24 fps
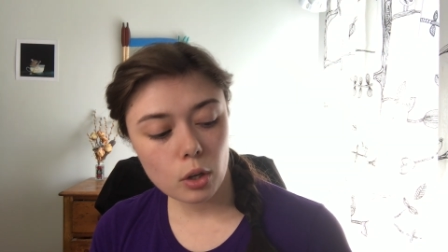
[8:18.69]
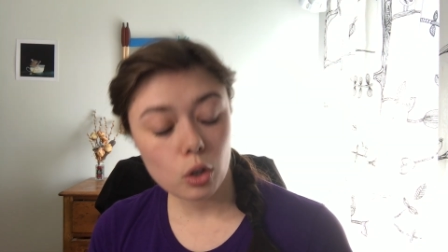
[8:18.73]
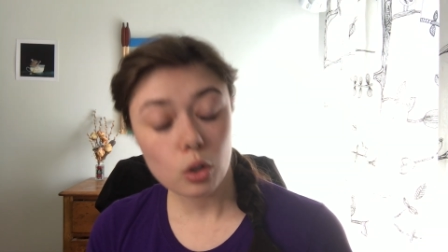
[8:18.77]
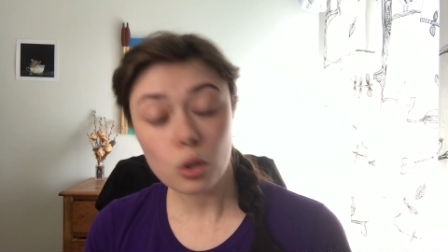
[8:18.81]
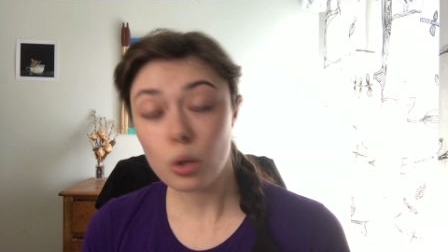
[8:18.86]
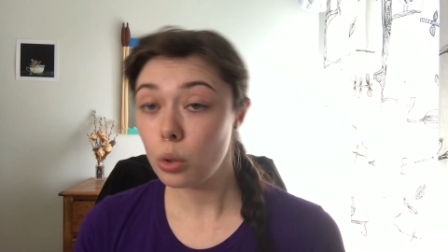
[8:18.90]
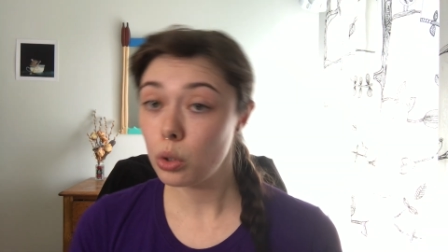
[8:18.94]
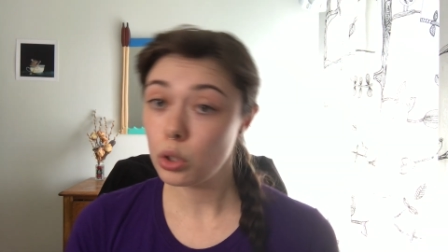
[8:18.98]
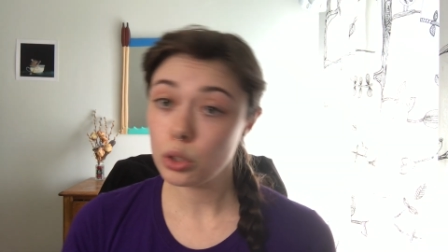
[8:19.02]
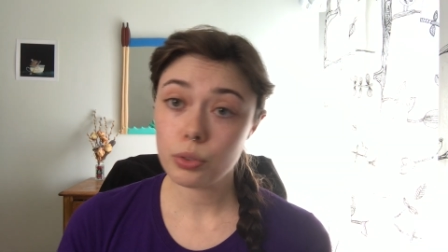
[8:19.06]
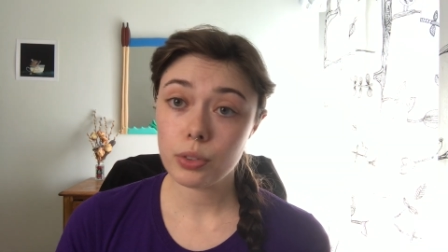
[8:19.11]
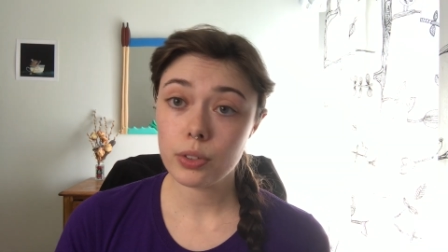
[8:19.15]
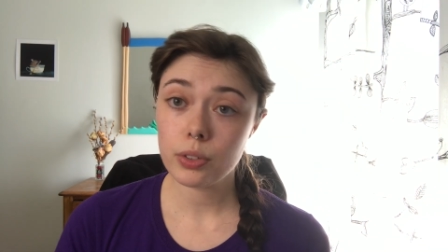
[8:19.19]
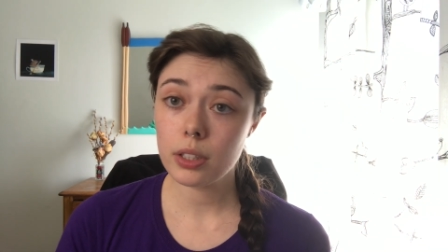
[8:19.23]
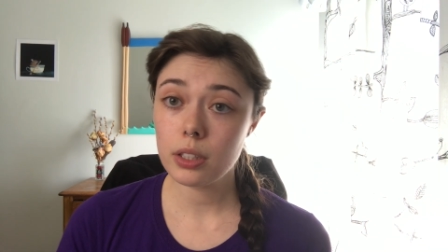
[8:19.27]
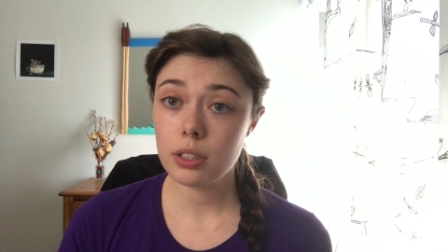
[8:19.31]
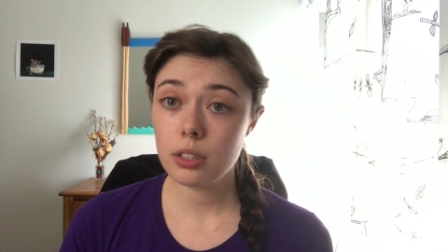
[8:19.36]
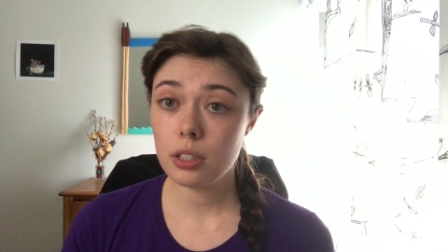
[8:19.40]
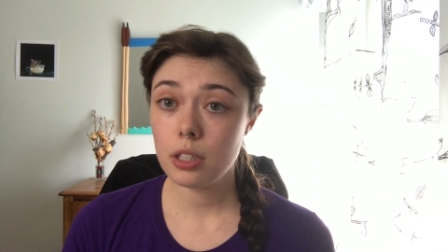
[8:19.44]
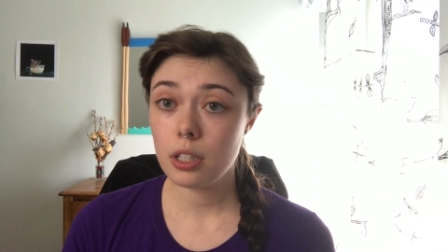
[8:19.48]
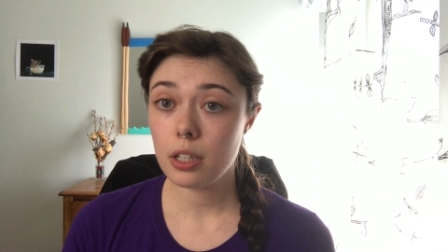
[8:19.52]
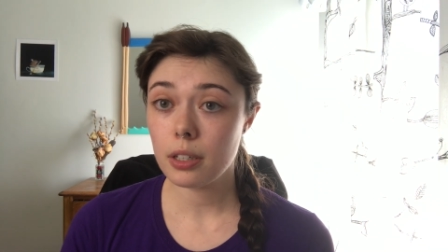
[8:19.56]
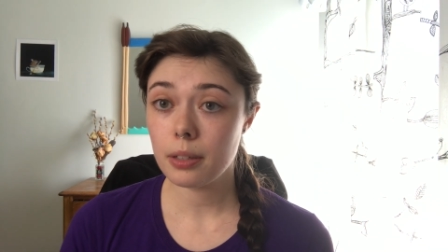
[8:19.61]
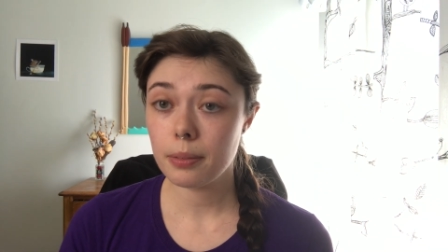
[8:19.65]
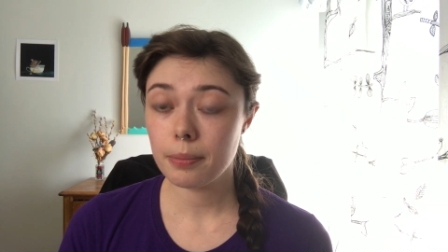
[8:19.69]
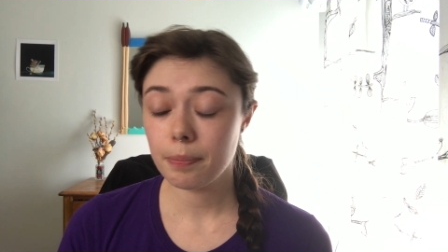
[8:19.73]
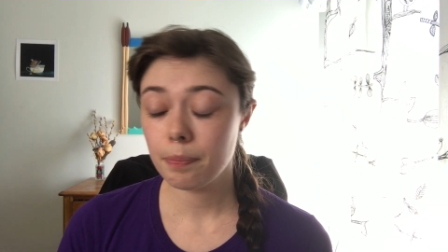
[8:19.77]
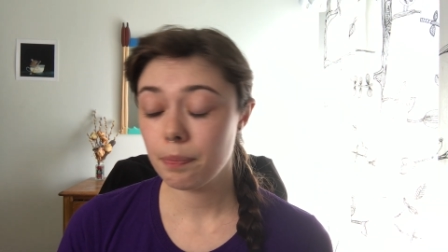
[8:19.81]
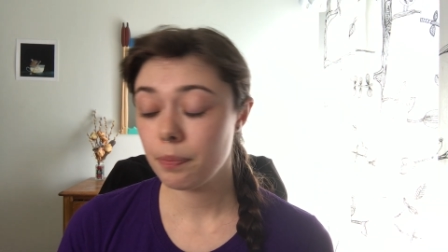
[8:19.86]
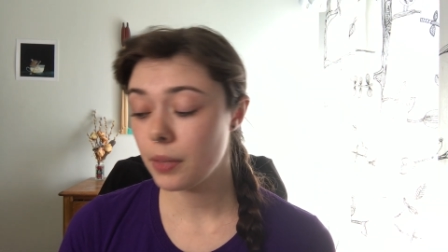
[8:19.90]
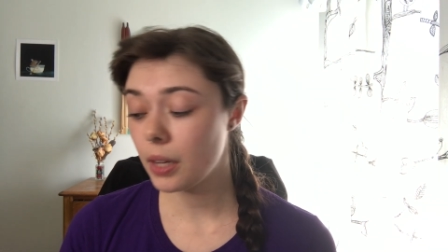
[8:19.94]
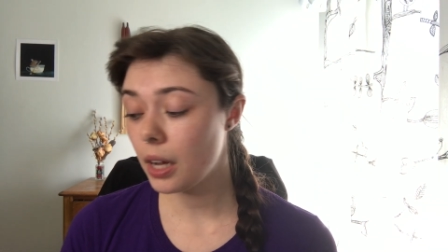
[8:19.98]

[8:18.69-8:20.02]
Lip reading: Goals for this year.